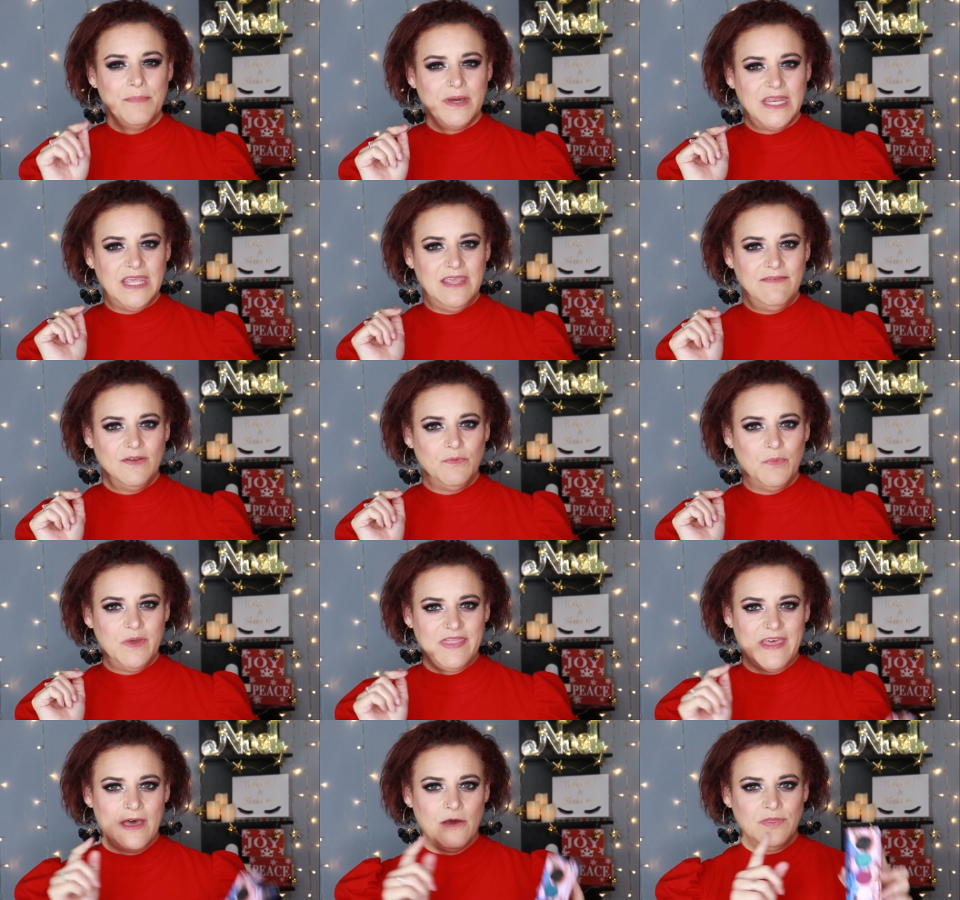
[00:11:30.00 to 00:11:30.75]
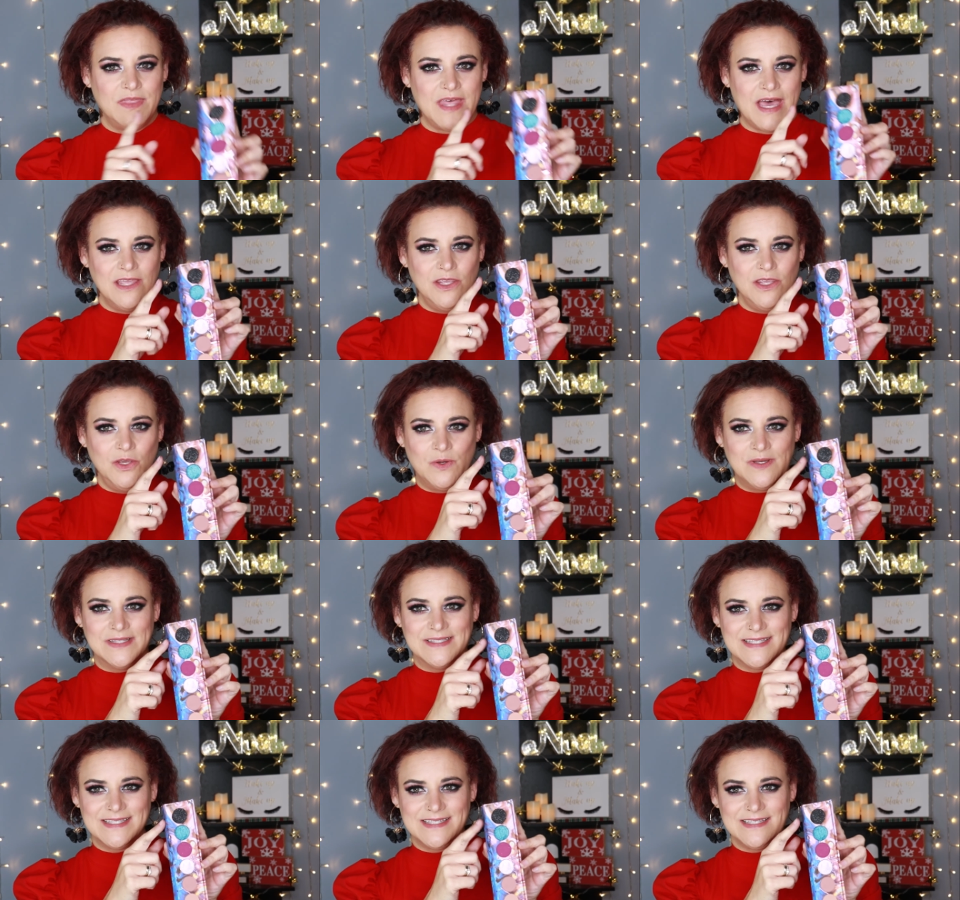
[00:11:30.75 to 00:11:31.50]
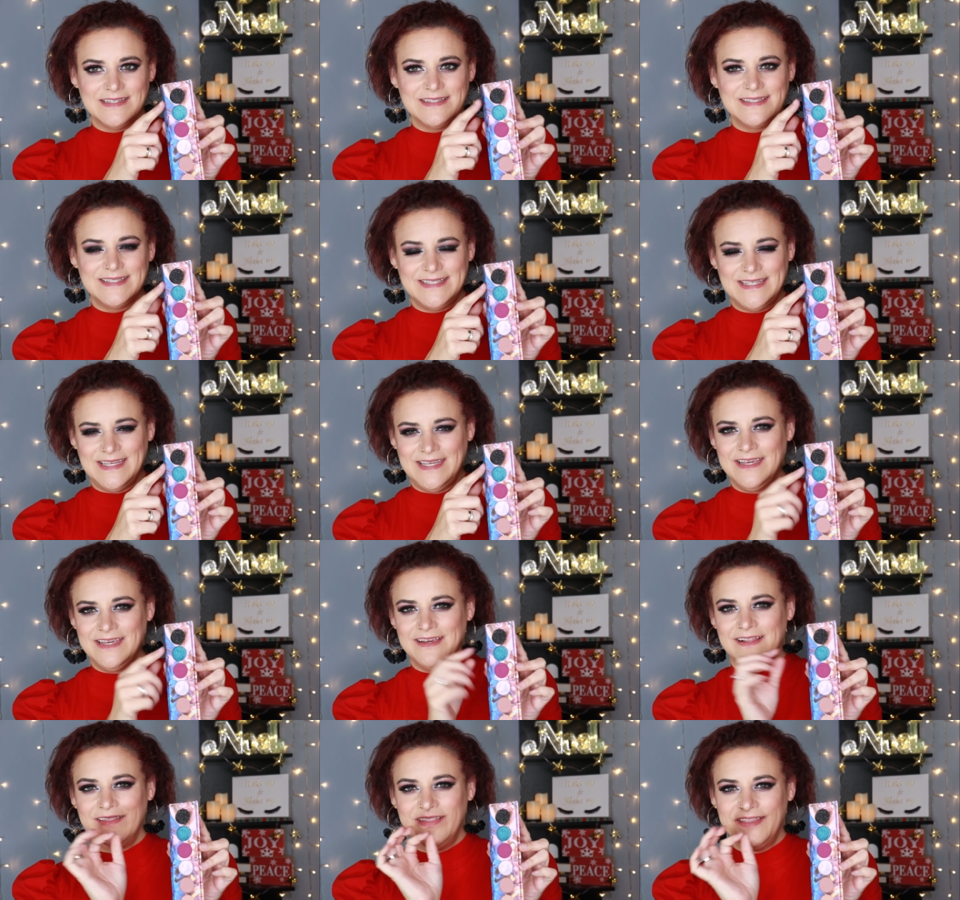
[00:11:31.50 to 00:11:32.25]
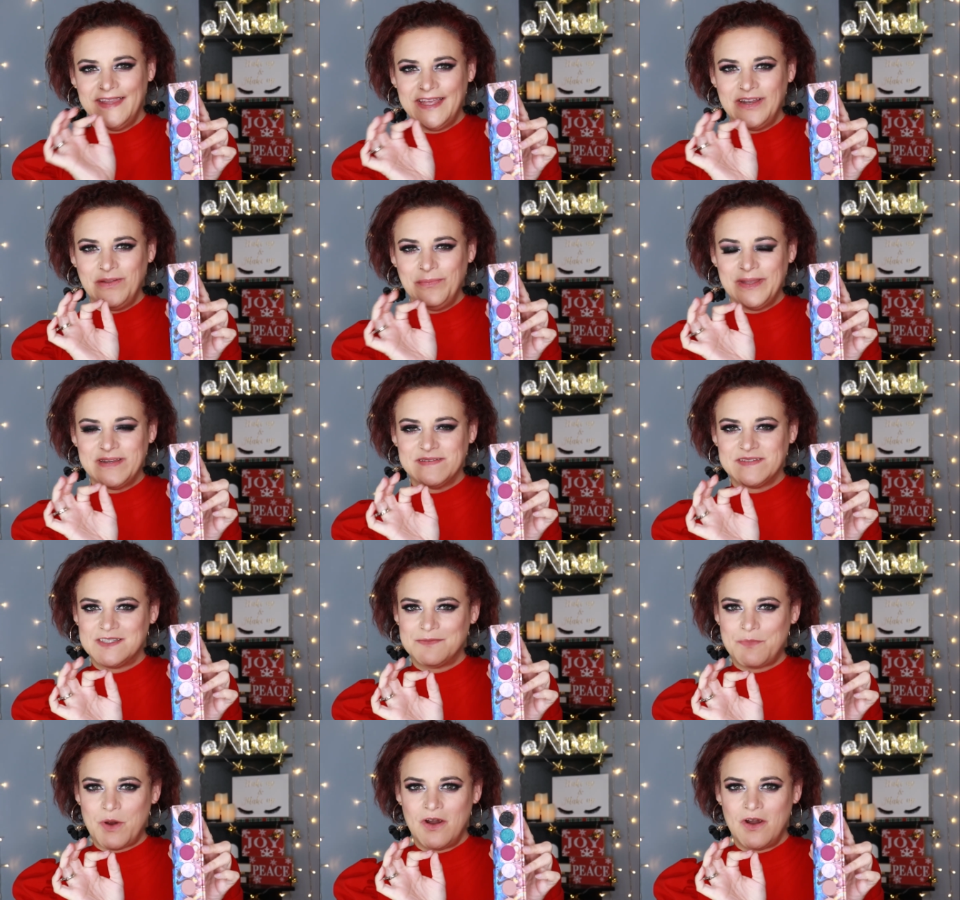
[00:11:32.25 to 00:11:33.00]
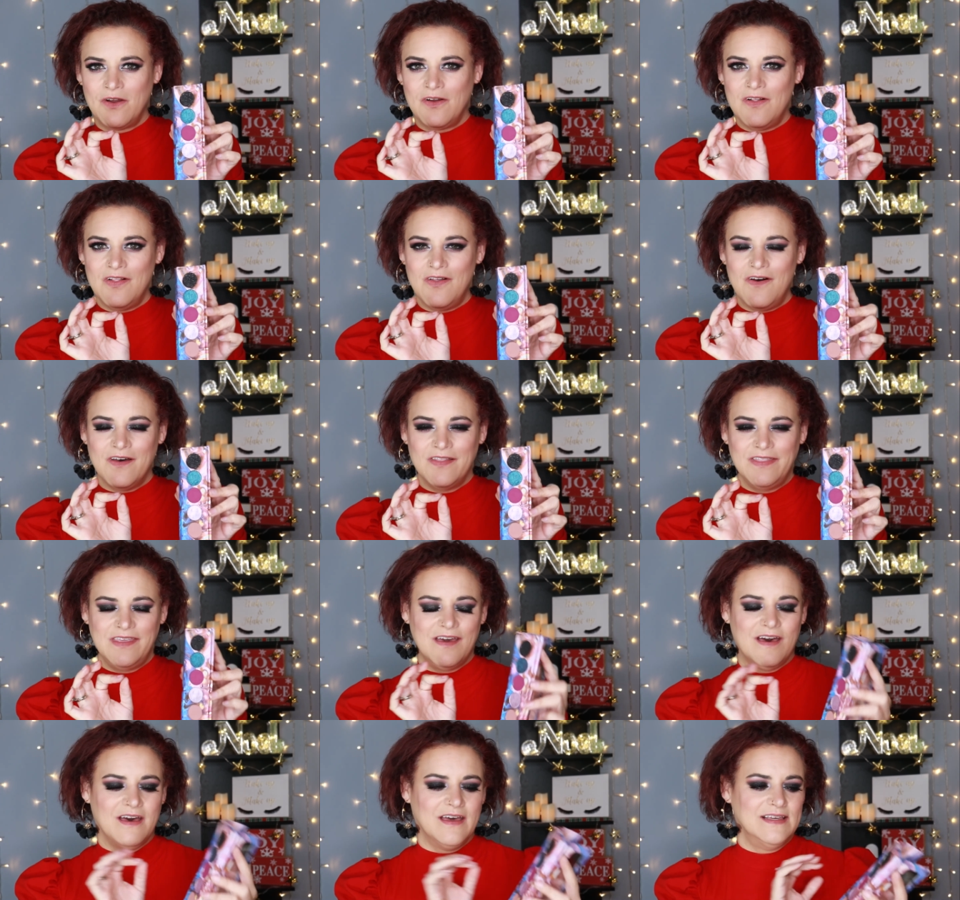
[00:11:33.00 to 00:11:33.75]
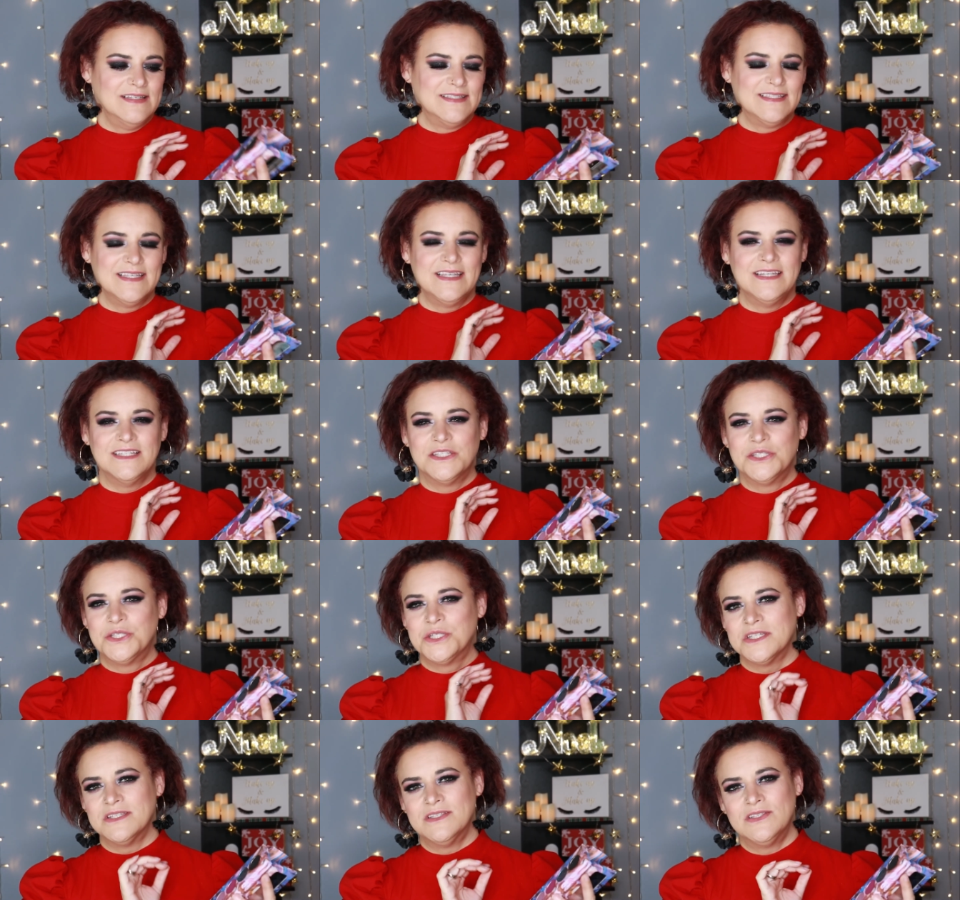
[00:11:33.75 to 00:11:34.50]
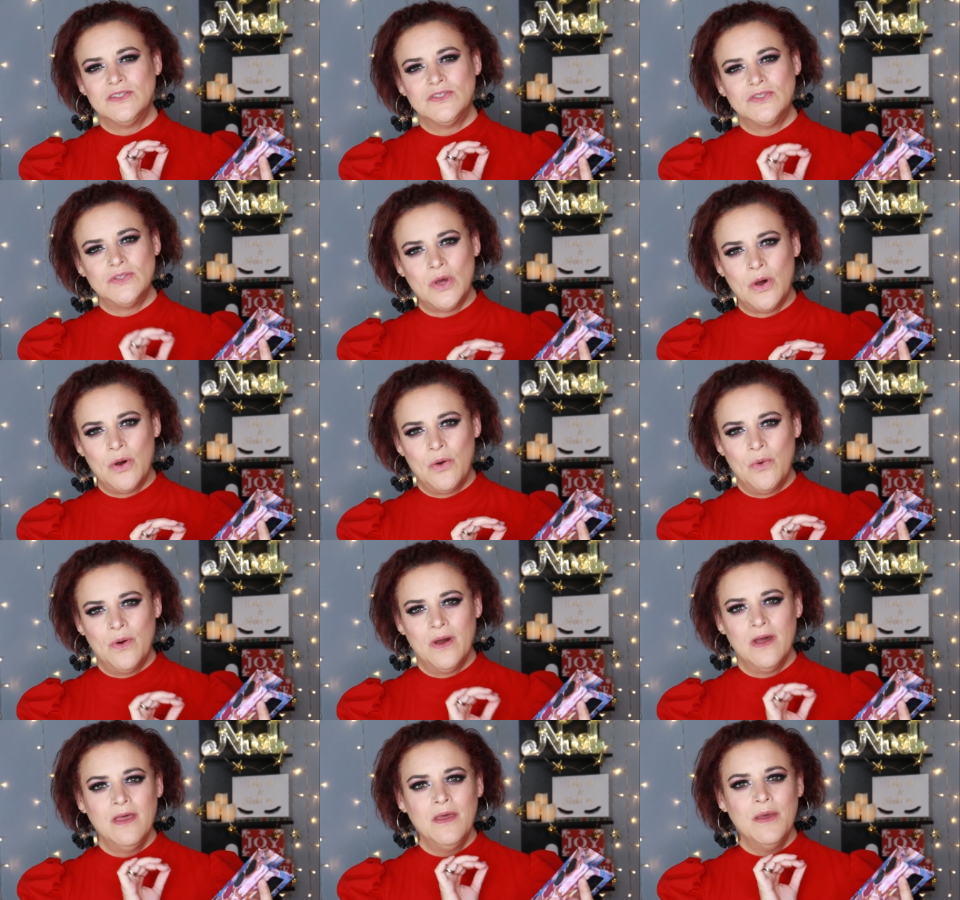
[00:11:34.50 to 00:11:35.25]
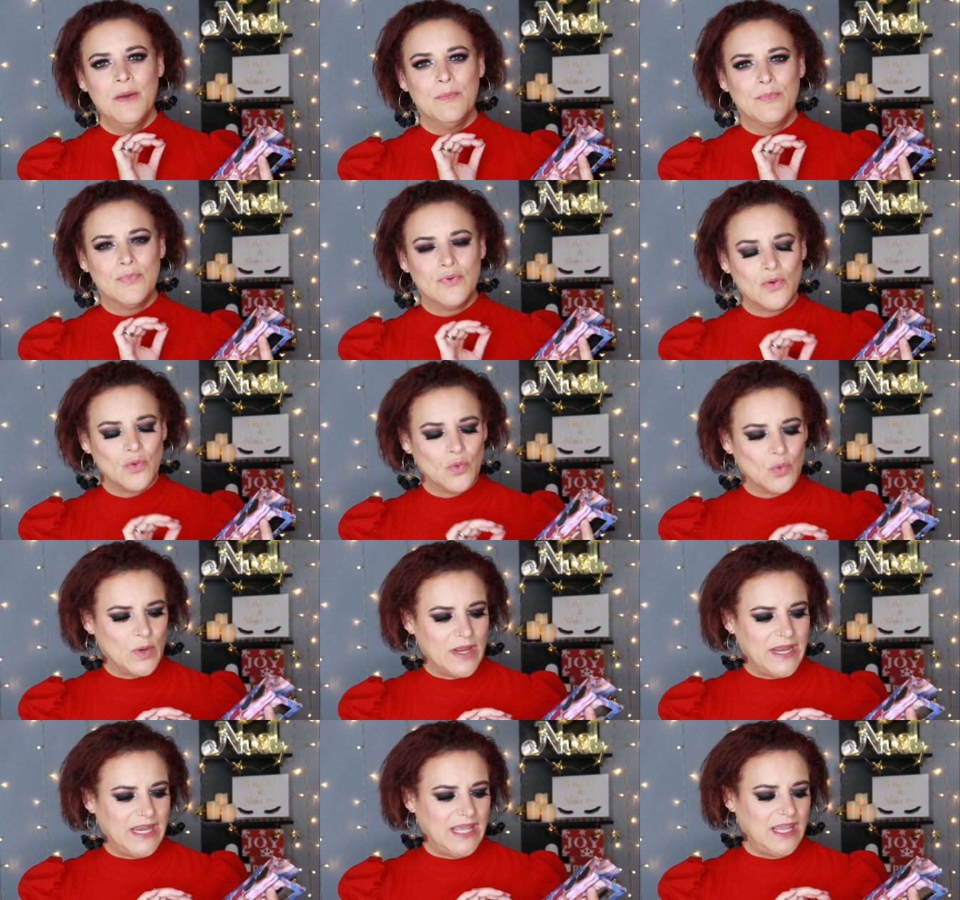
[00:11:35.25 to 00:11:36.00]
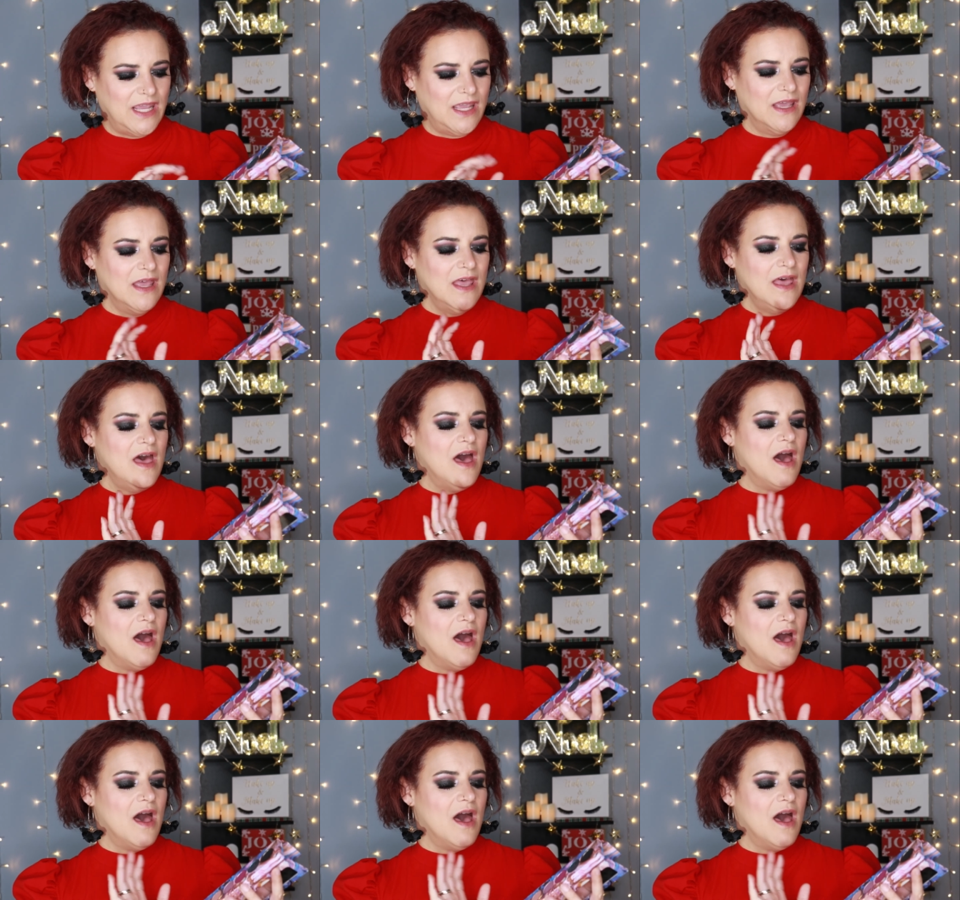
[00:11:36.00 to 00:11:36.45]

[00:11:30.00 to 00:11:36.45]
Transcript: But even without that, you can still see a little bit of sparkle on the eyes and it's just so pretty.